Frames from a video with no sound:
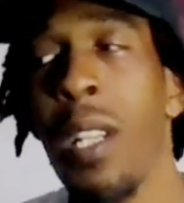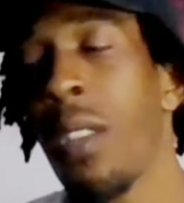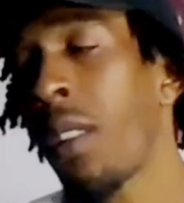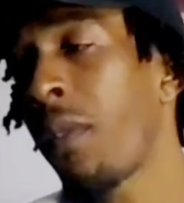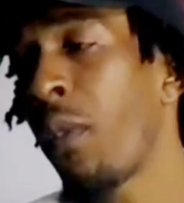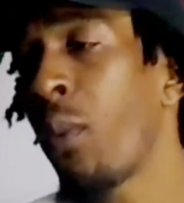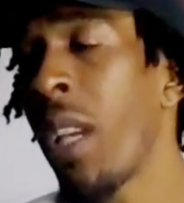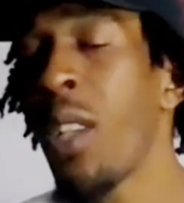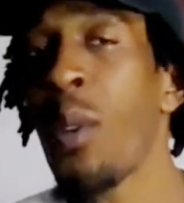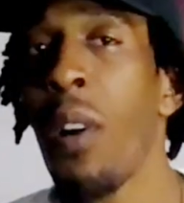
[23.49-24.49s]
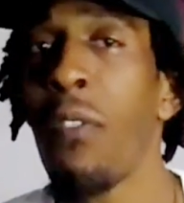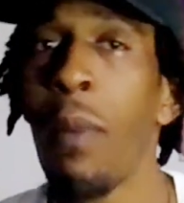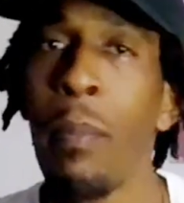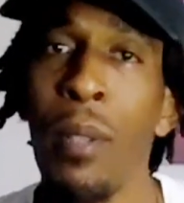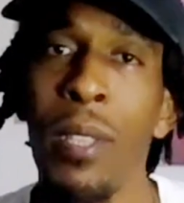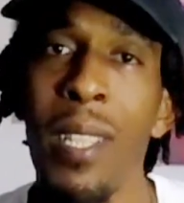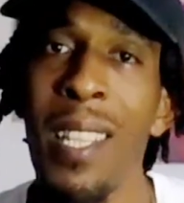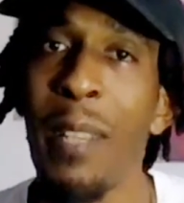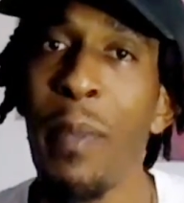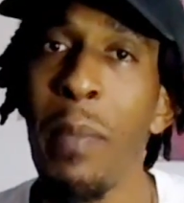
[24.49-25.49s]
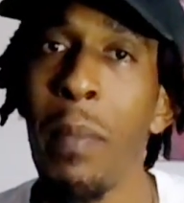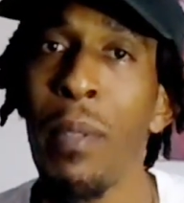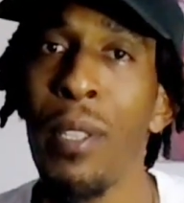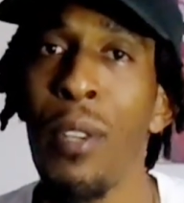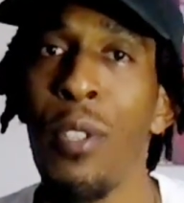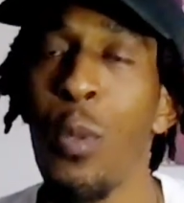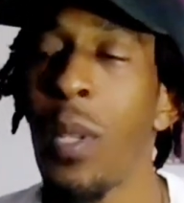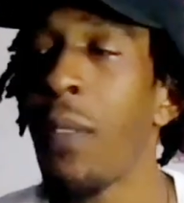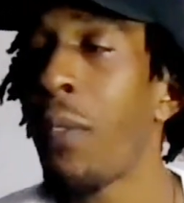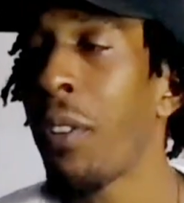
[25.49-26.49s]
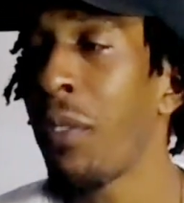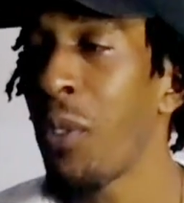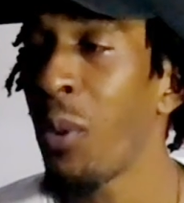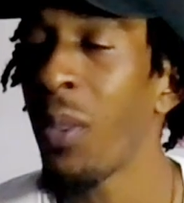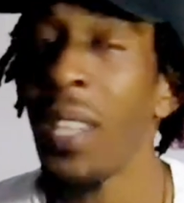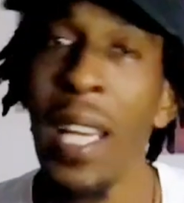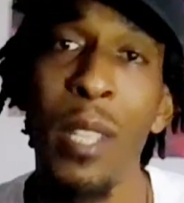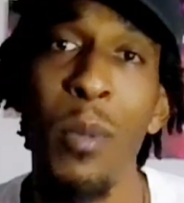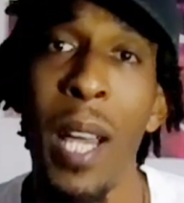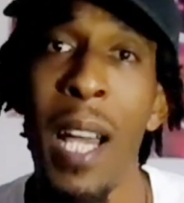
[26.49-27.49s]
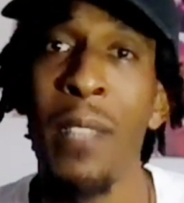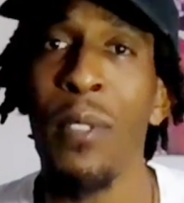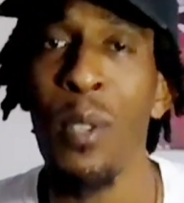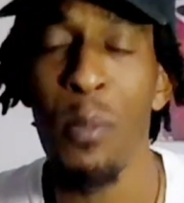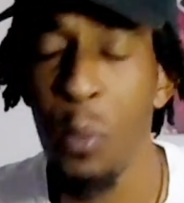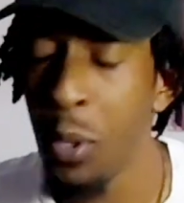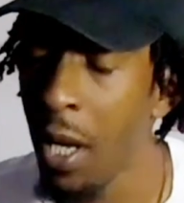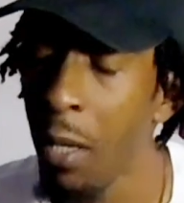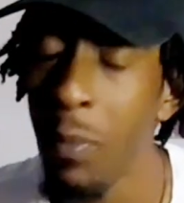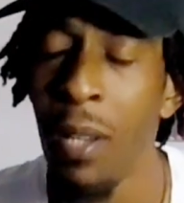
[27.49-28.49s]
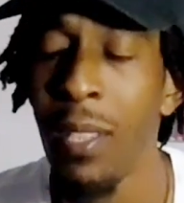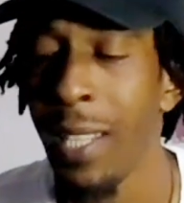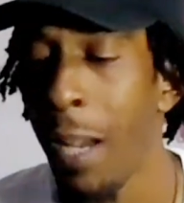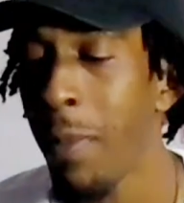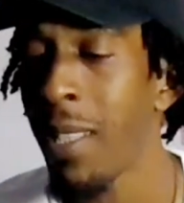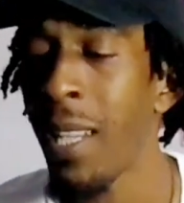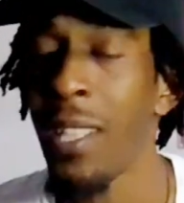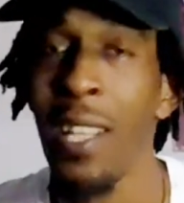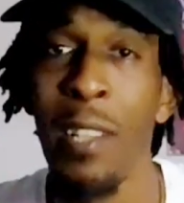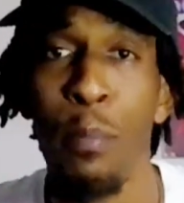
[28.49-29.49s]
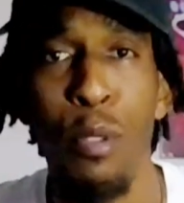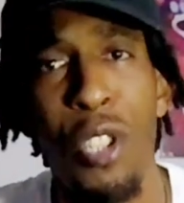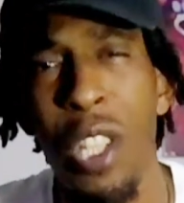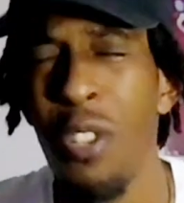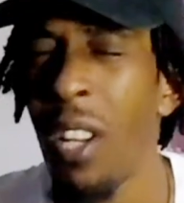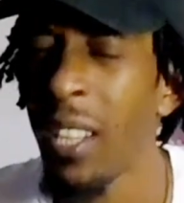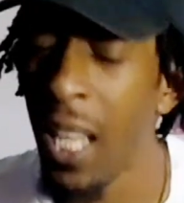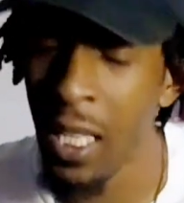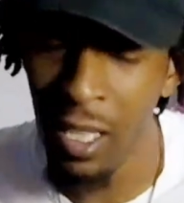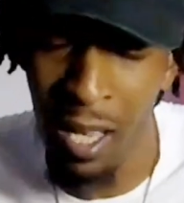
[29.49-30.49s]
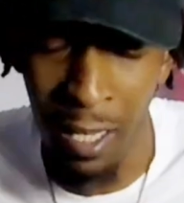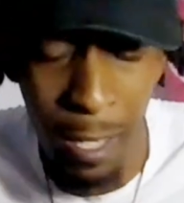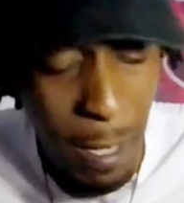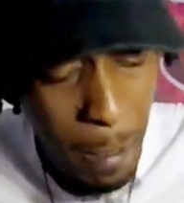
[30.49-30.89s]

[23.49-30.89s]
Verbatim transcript: And I took a few days off my birthday, celebrate my birthday on the 24th of June. Thank you guys for those of you shouting me out in the comment section. I appreciate y'all. I thank y'all.